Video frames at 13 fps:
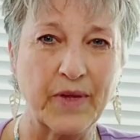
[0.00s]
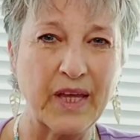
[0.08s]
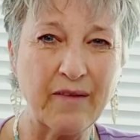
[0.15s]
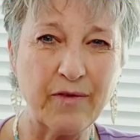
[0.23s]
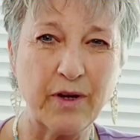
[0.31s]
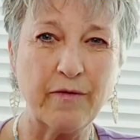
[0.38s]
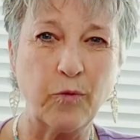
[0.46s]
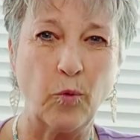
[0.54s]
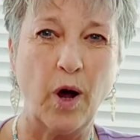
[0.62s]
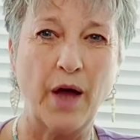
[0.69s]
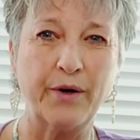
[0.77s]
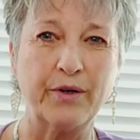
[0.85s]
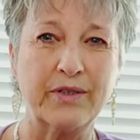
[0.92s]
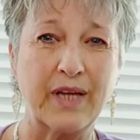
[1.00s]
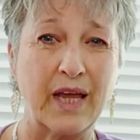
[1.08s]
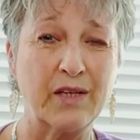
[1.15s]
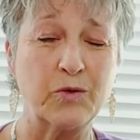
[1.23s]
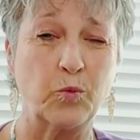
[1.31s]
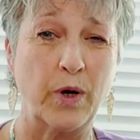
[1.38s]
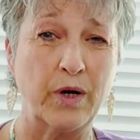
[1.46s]
Even if water
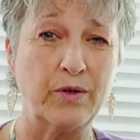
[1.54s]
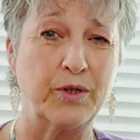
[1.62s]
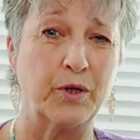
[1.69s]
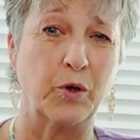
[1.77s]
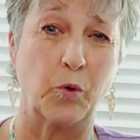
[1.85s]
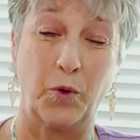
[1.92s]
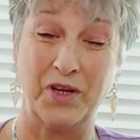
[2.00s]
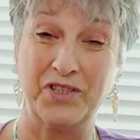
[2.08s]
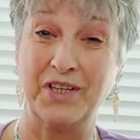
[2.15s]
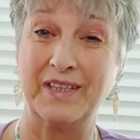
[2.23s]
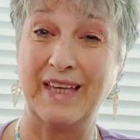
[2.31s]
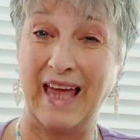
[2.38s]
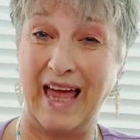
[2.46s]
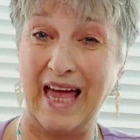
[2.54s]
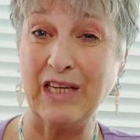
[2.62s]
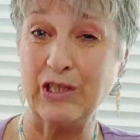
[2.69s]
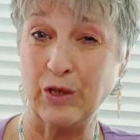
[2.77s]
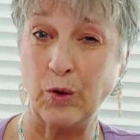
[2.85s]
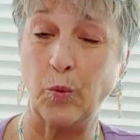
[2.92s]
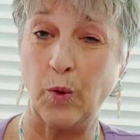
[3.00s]
tastes weird to you, which it can
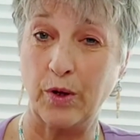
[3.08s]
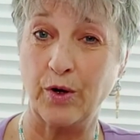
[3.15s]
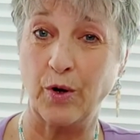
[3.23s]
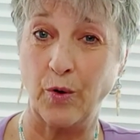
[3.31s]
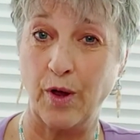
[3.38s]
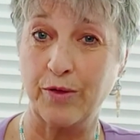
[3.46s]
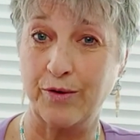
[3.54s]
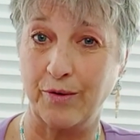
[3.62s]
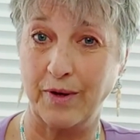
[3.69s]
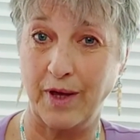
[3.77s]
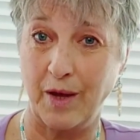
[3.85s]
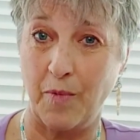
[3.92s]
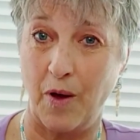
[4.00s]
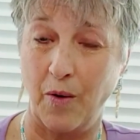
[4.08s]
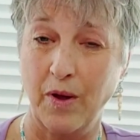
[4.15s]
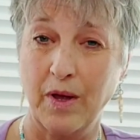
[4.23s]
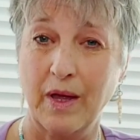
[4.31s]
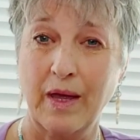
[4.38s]
do when you're going through chemo,